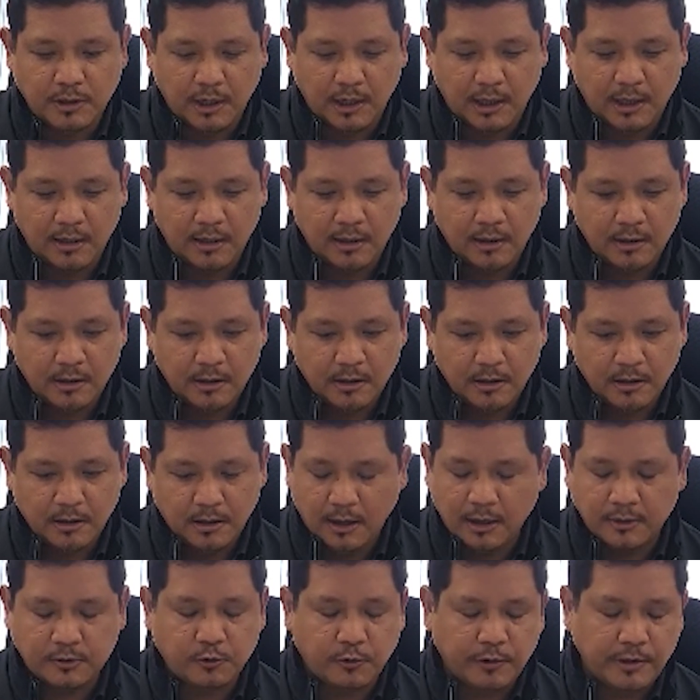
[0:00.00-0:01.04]
are,
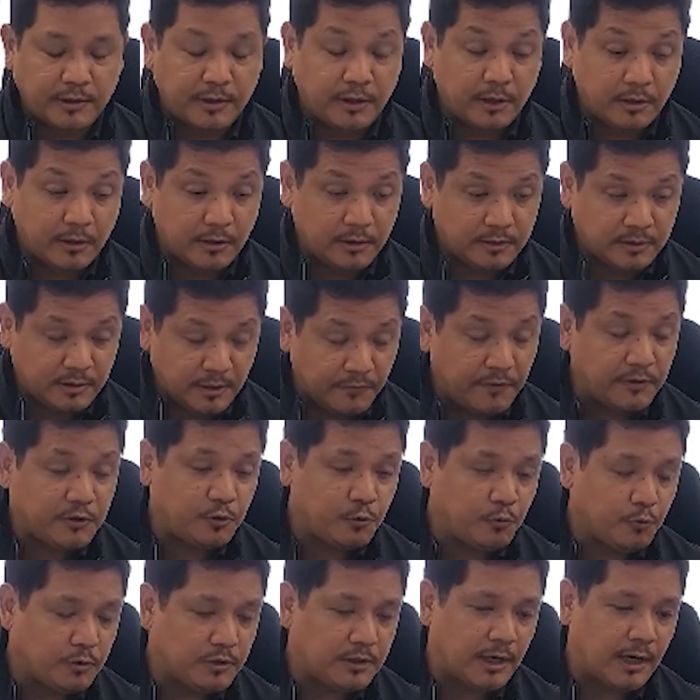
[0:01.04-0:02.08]
the service
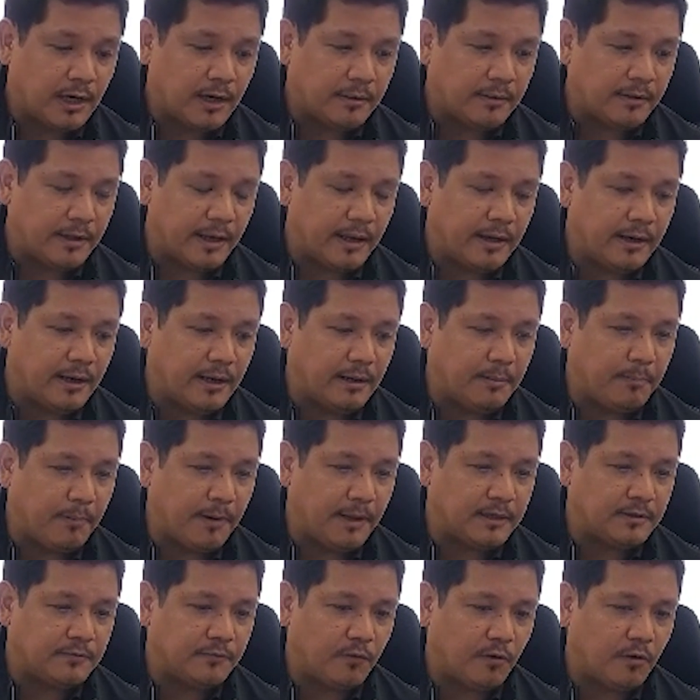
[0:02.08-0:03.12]
rules are there in
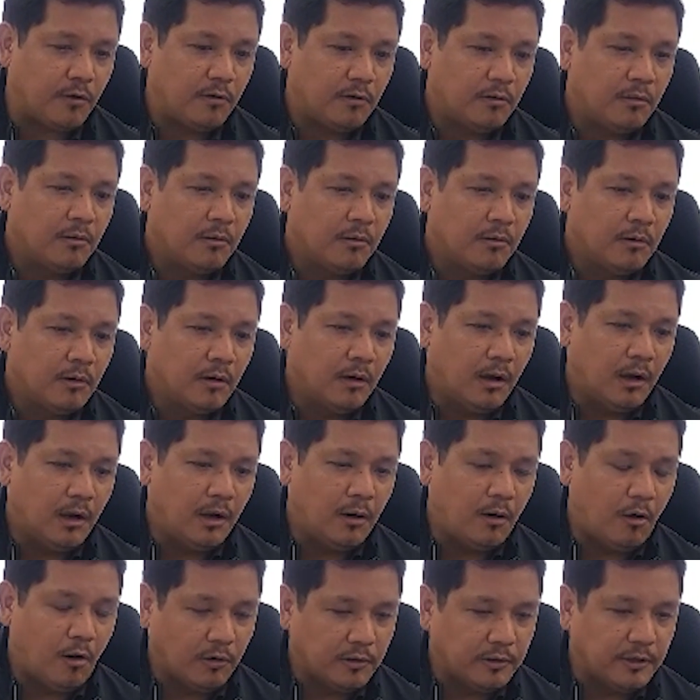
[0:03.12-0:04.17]
place for
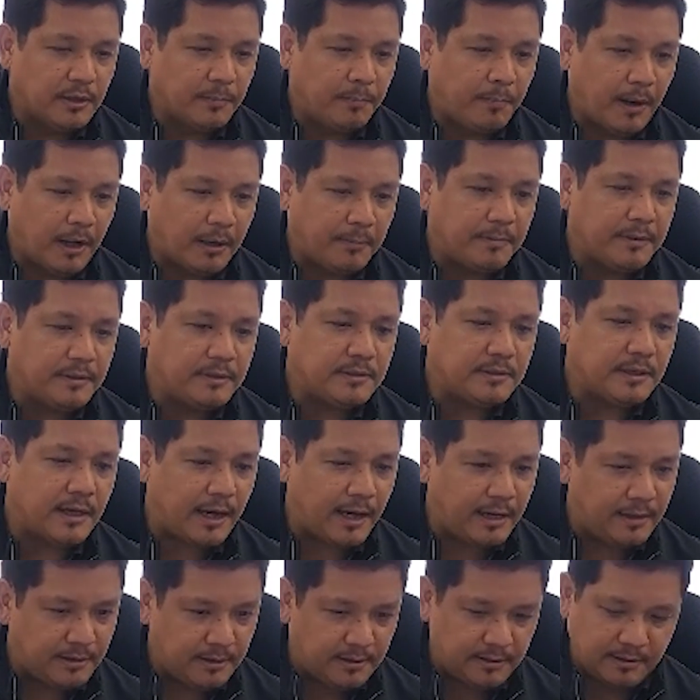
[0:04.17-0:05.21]
all the departments,
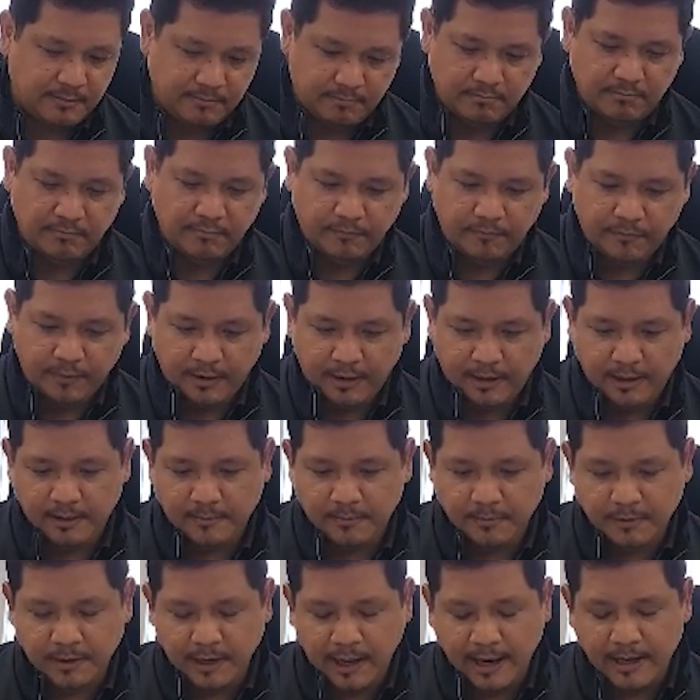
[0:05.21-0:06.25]
and
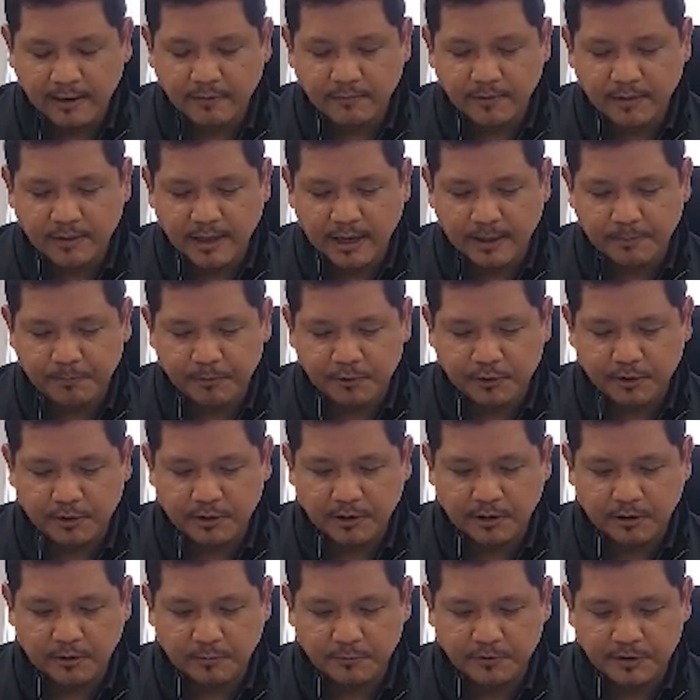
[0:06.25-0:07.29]
in line with that
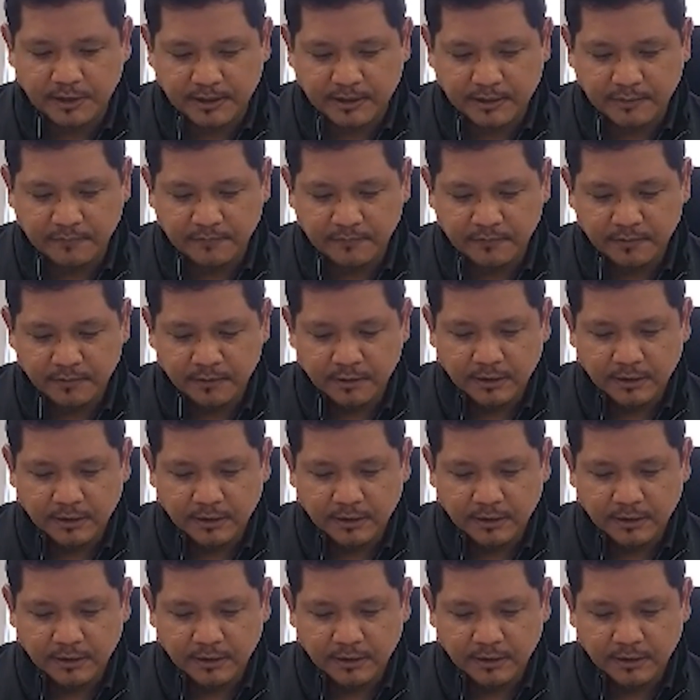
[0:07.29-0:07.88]
particular objective,